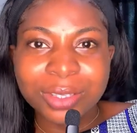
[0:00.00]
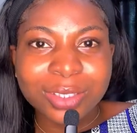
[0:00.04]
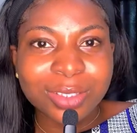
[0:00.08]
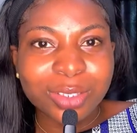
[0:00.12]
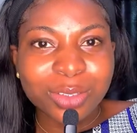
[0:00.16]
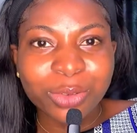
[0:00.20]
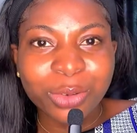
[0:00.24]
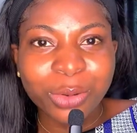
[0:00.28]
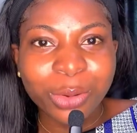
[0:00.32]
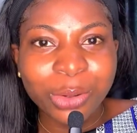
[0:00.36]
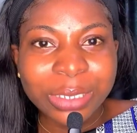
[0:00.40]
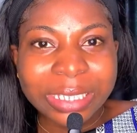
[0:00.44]
is
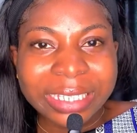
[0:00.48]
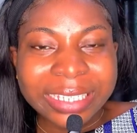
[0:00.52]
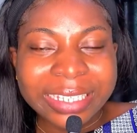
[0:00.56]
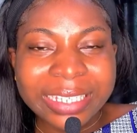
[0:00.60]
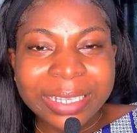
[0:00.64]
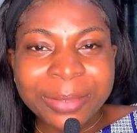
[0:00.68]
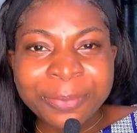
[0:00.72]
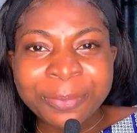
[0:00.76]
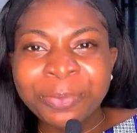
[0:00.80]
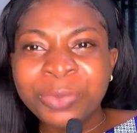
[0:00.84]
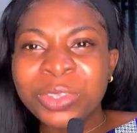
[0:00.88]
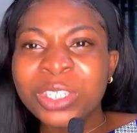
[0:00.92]
growth.
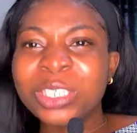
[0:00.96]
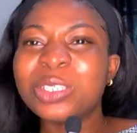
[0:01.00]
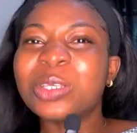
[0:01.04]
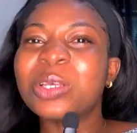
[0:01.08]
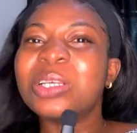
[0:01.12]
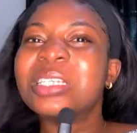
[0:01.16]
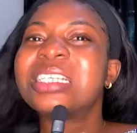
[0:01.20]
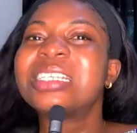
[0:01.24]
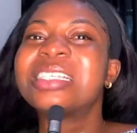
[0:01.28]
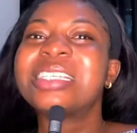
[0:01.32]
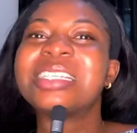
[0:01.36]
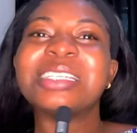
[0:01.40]

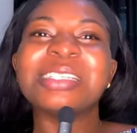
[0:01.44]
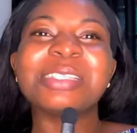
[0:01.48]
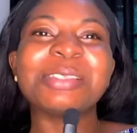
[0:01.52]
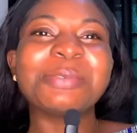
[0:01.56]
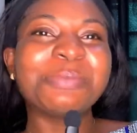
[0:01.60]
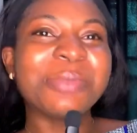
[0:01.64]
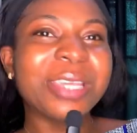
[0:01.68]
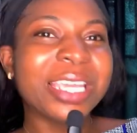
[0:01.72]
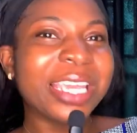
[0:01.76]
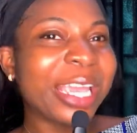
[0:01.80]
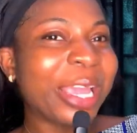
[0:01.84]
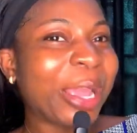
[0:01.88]
So this is
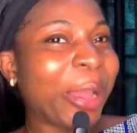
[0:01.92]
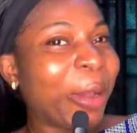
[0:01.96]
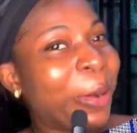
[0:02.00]
me